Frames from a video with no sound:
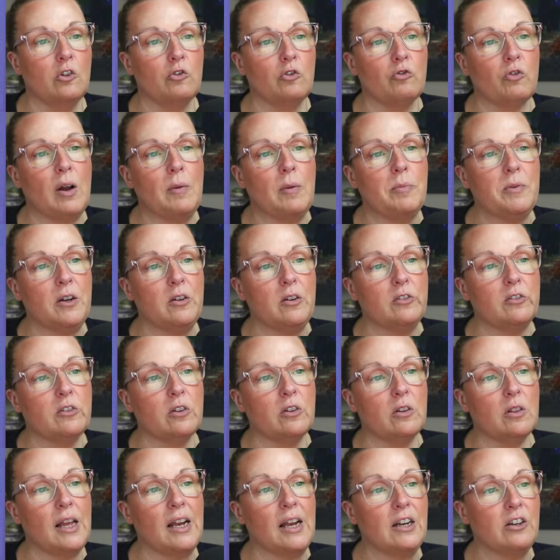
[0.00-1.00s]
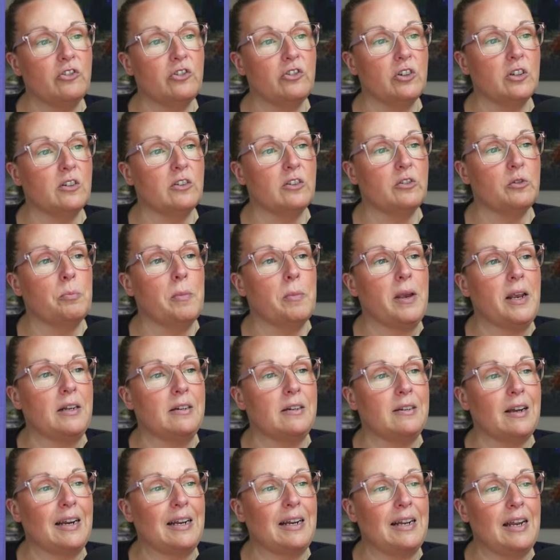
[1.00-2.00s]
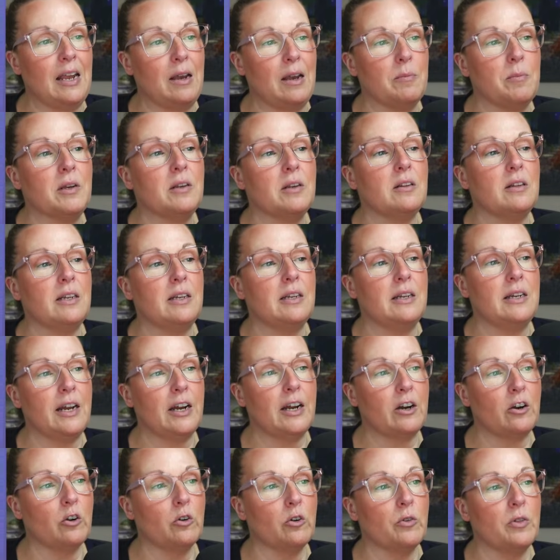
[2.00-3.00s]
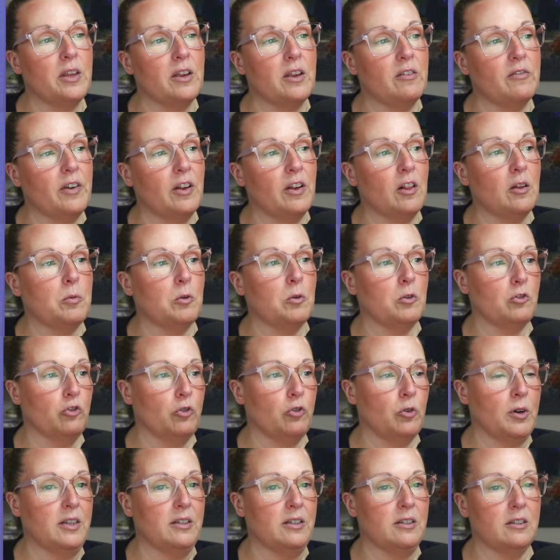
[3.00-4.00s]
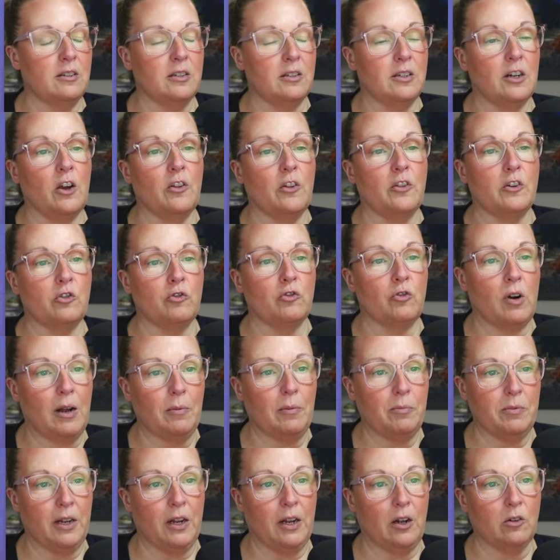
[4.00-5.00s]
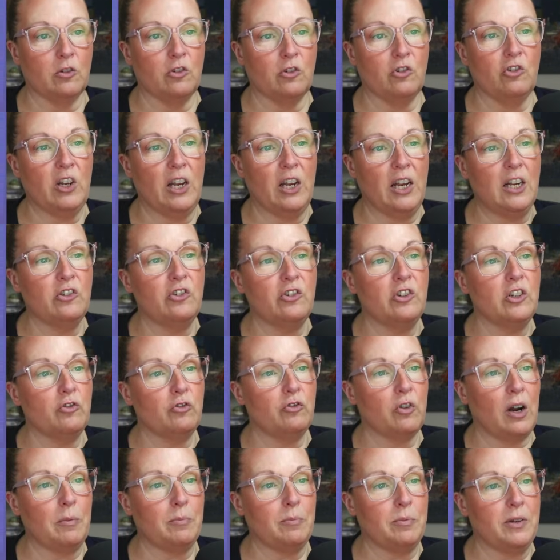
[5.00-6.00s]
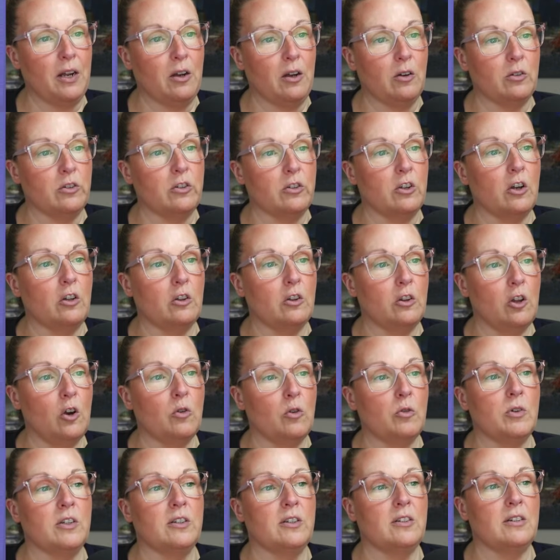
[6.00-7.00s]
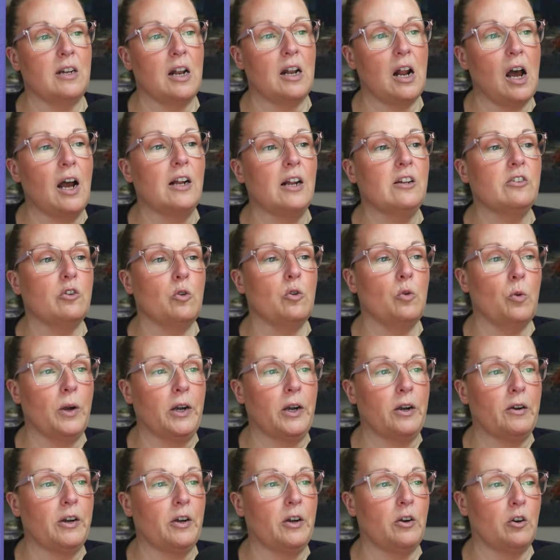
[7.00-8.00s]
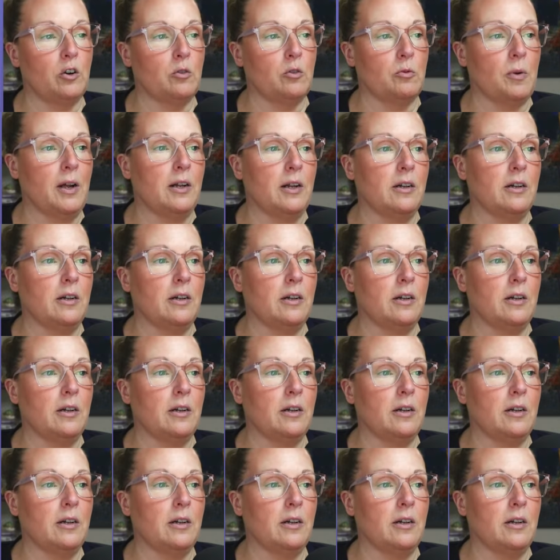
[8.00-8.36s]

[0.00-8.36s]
Drop-down selections may dynamically narrow the available choices in other drop-downs. Changing drop-downs alone does not query or